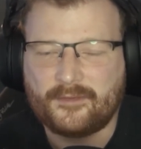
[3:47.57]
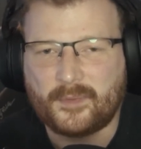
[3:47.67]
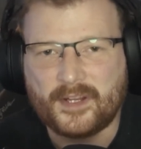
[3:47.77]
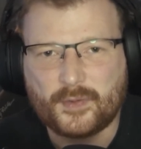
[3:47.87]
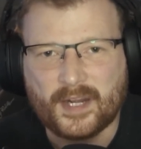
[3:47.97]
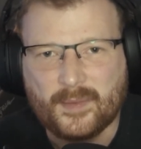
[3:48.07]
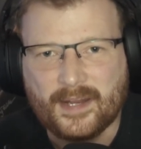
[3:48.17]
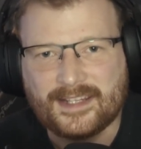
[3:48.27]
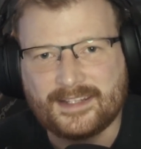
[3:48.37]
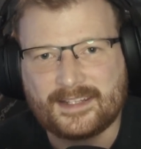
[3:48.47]
about 20
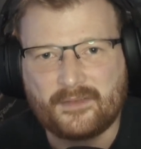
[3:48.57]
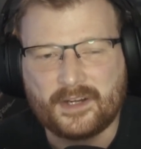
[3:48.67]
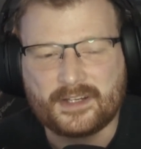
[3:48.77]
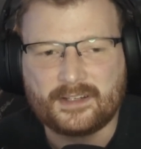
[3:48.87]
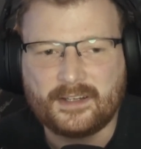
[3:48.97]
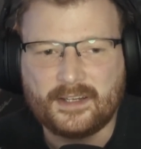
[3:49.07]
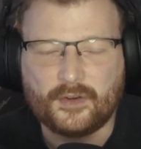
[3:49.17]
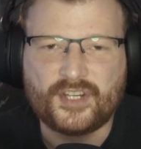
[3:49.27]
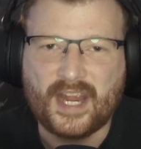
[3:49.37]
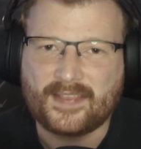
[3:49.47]
minutes and discovered, you know,
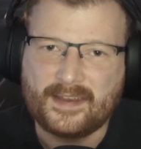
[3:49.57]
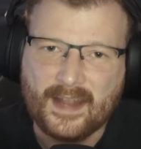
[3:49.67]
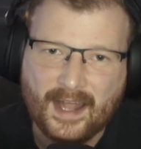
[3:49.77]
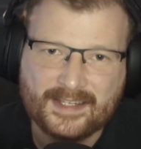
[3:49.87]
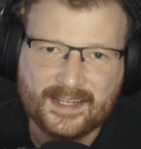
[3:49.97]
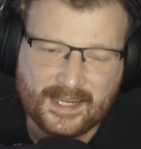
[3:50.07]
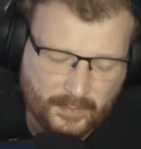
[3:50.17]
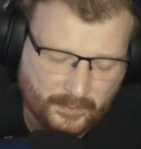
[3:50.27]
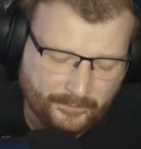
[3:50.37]
check the NAT type.